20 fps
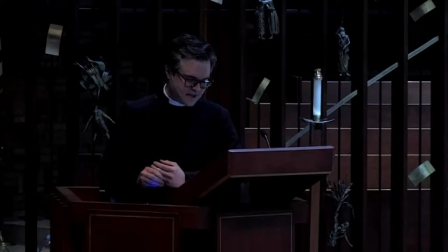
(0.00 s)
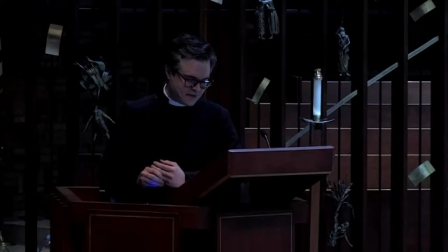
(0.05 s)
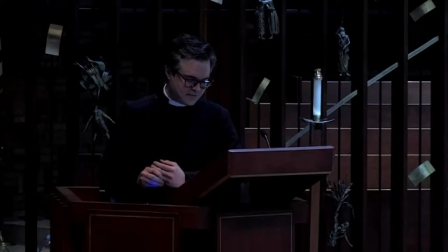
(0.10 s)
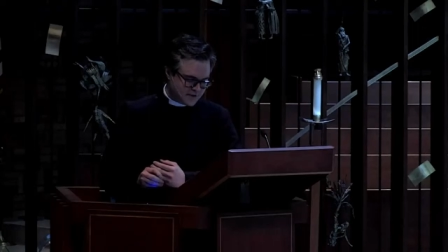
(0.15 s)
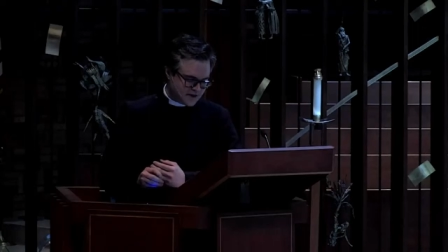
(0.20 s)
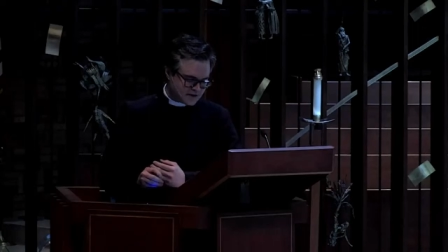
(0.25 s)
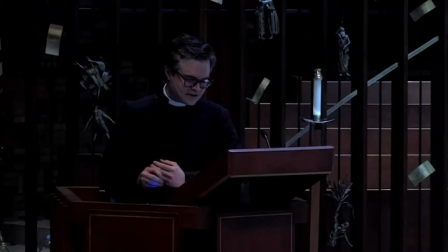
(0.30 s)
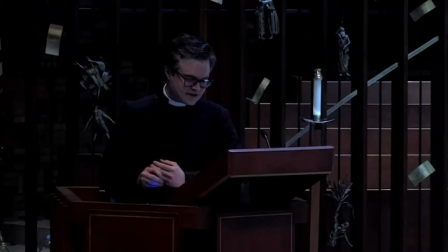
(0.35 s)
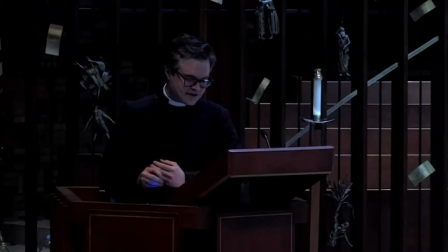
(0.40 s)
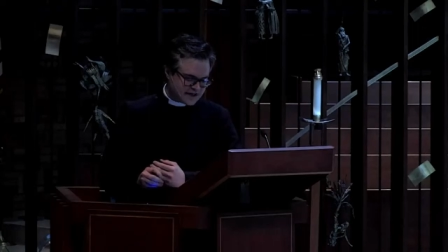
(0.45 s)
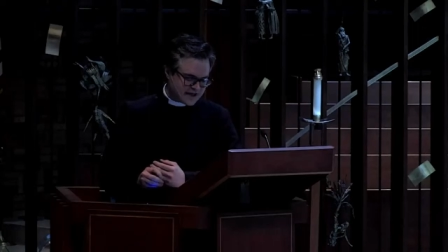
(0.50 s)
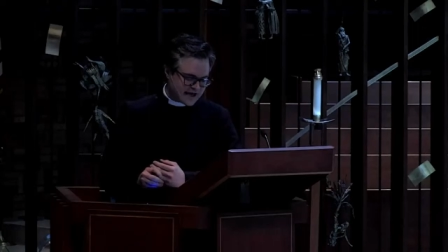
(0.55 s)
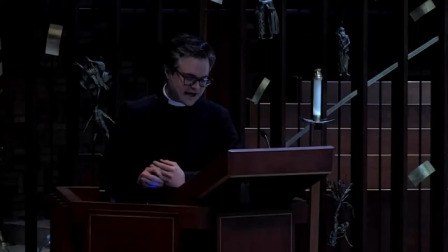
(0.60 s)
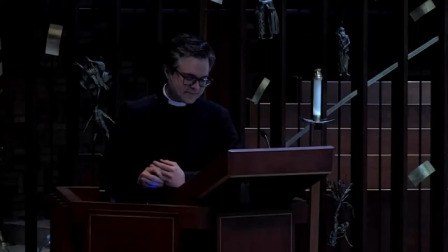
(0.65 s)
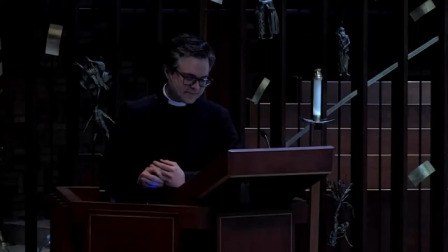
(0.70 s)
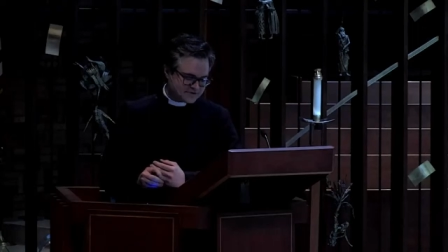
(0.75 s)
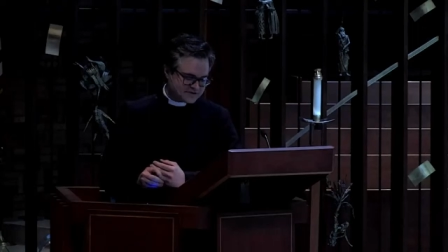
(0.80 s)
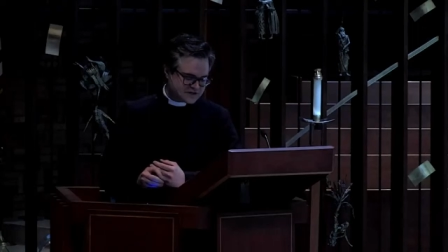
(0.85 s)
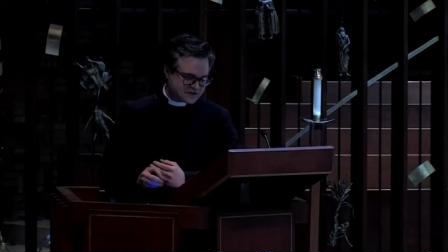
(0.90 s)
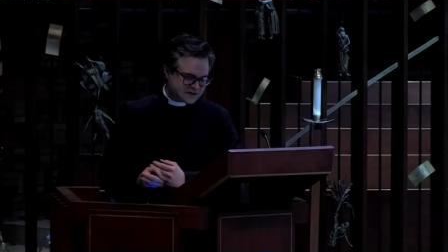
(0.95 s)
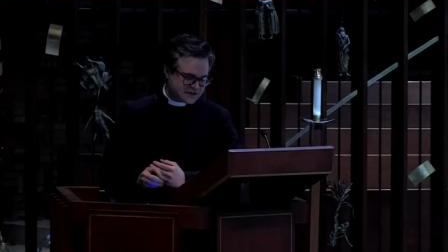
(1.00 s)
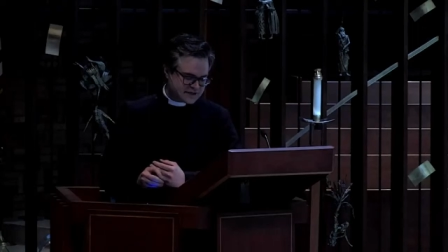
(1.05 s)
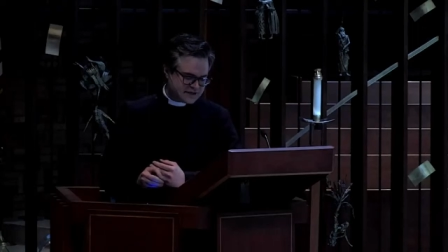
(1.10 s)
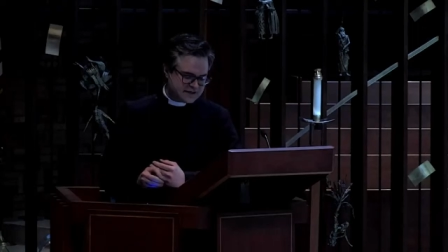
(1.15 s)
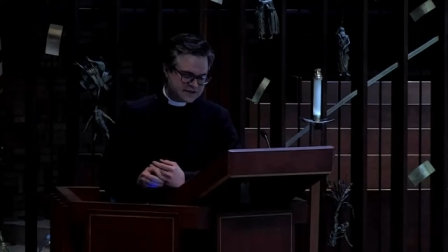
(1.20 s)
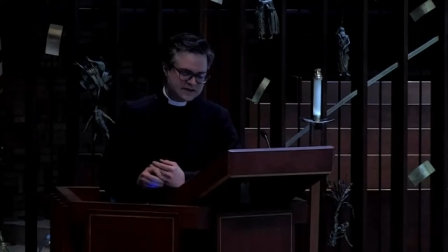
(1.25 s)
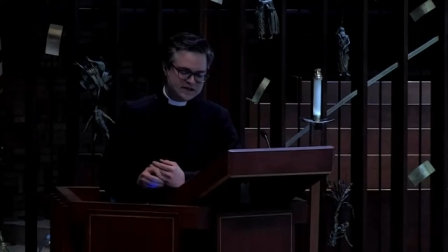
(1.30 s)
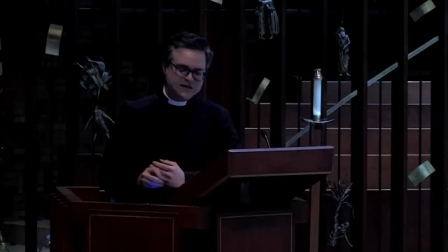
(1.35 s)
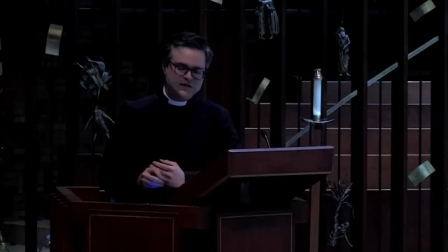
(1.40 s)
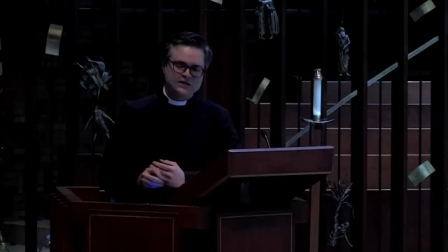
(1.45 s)
a myth
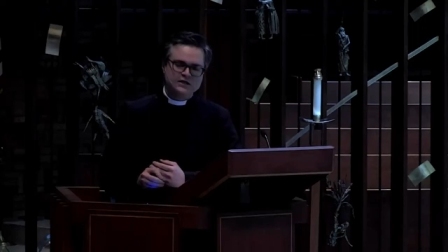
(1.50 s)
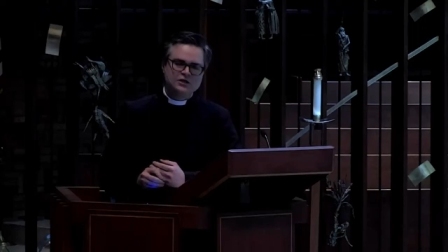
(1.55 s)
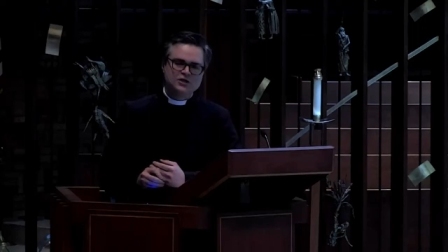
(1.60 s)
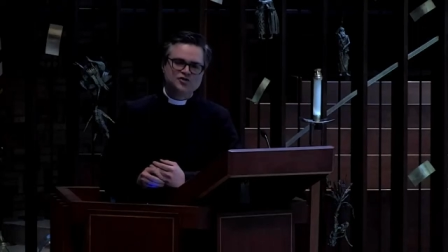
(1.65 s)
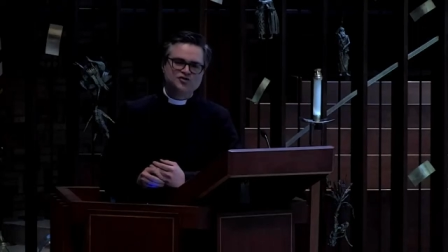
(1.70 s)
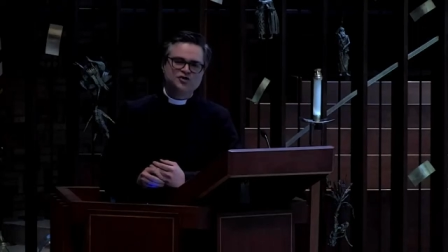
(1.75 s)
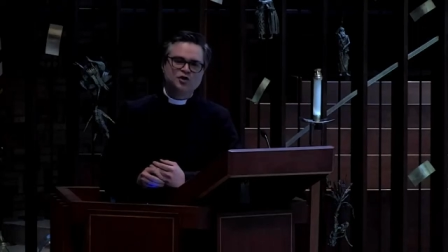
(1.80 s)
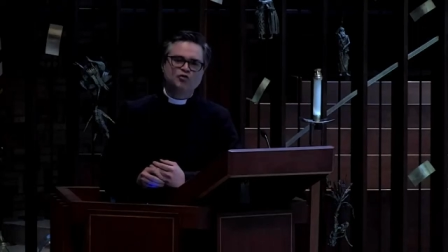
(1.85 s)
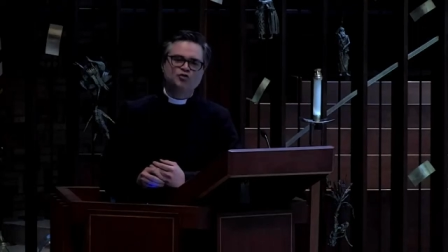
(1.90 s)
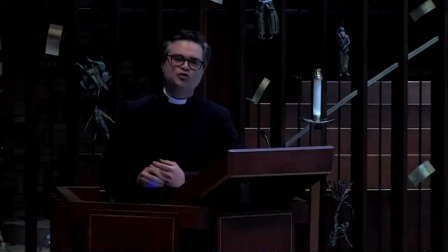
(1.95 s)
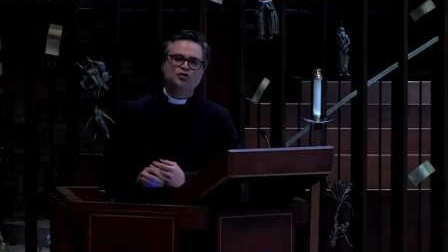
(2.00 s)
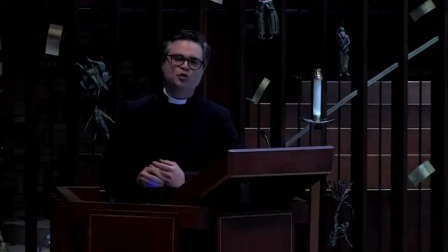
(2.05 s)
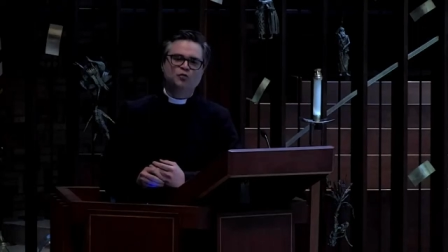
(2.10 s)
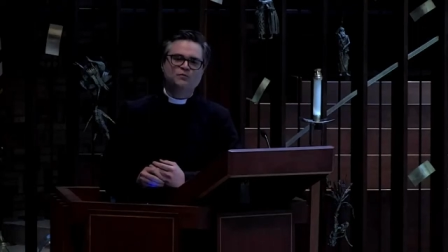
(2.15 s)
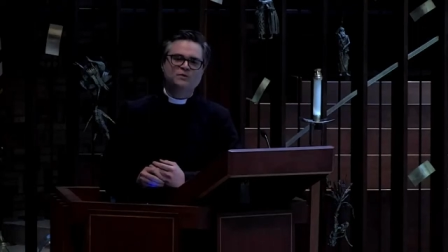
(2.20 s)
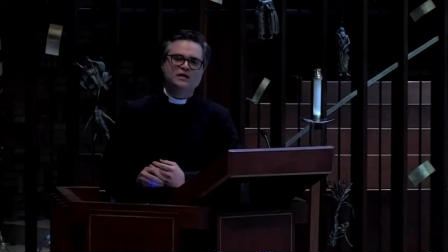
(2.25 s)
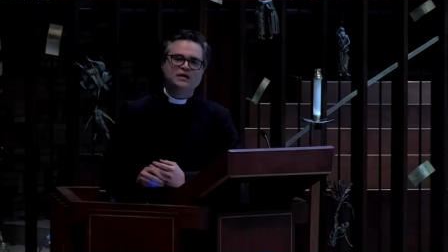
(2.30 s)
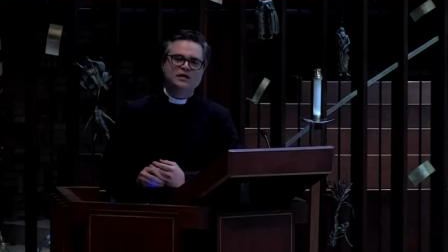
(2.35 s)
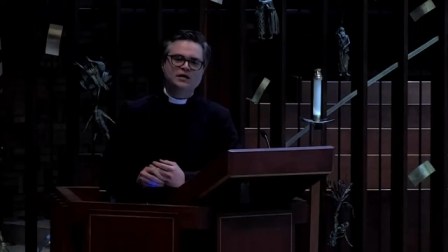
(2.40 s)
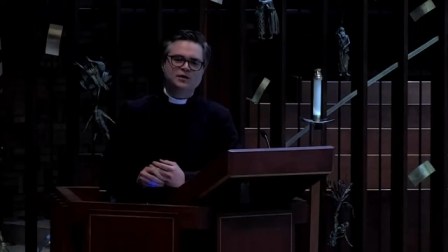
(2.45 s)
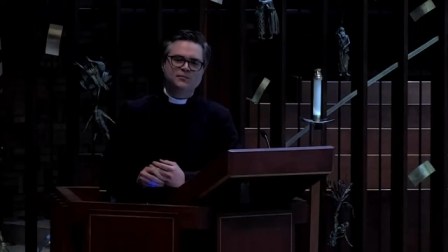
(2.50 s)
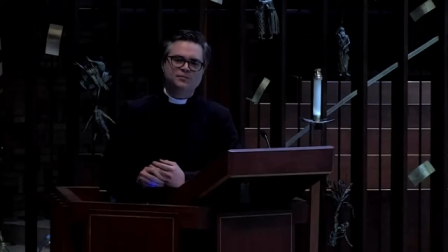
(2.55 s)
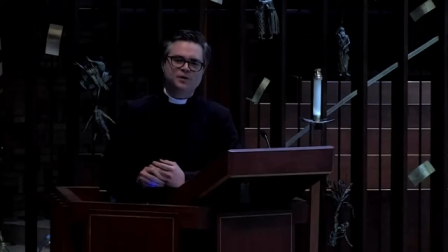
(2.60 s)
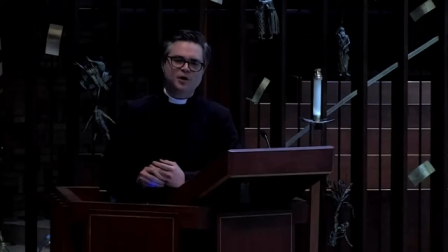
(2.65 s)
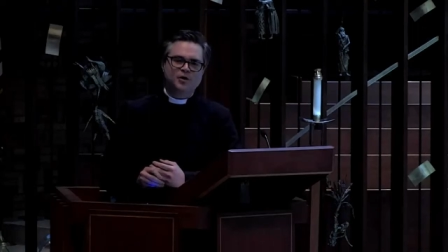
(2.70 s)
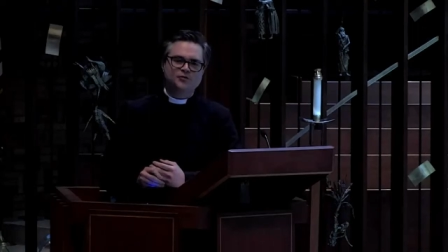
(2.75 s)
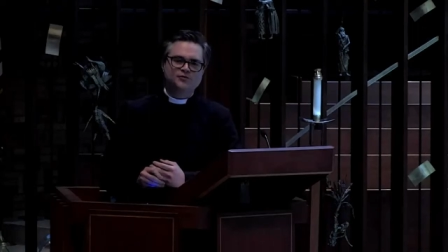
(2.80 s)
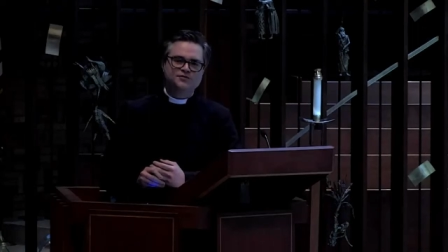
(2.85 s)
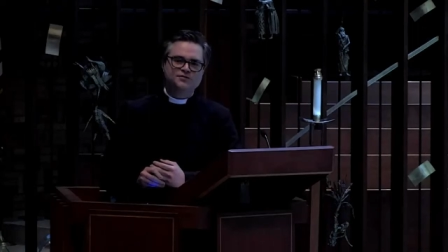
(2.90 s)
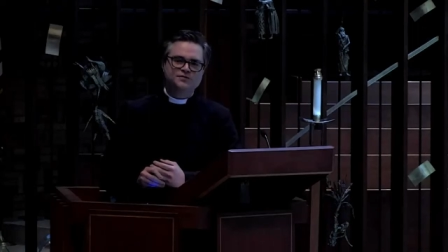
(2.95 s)
encapsulated in social media
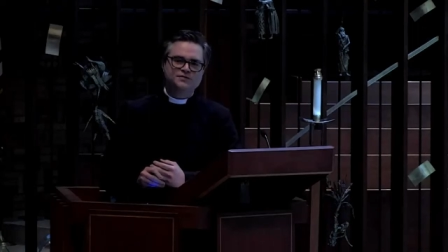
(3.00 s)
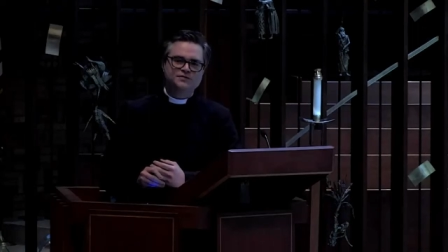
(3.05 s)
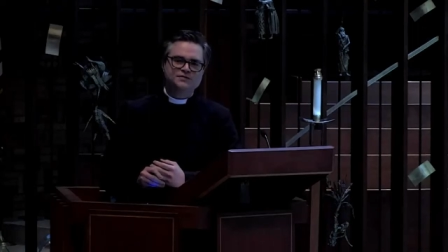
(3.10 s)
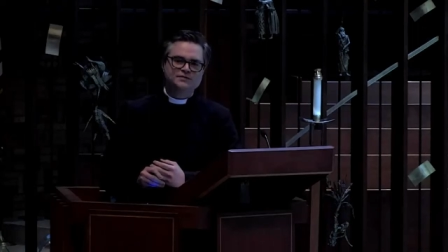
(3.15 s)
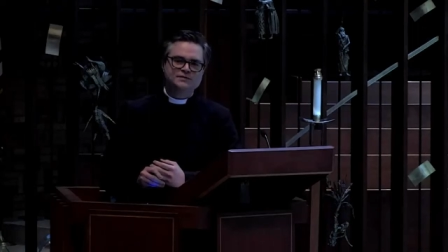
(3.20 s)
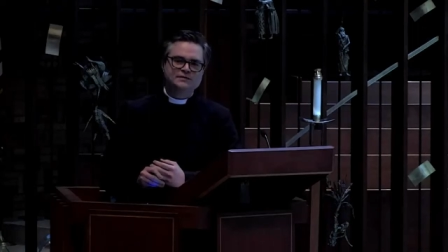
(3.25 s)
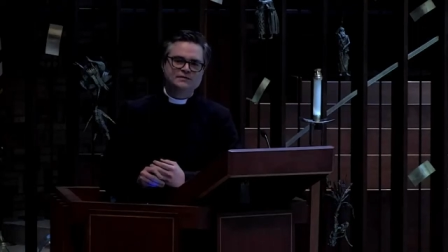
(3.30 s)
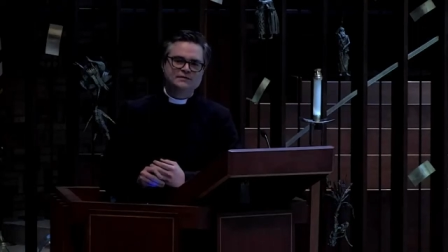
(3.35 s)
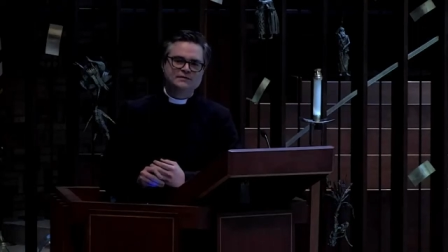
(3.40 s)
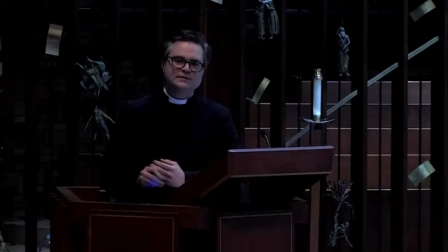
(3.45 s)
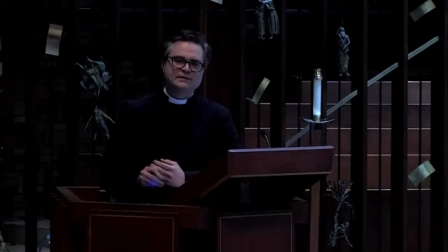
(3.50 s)
posts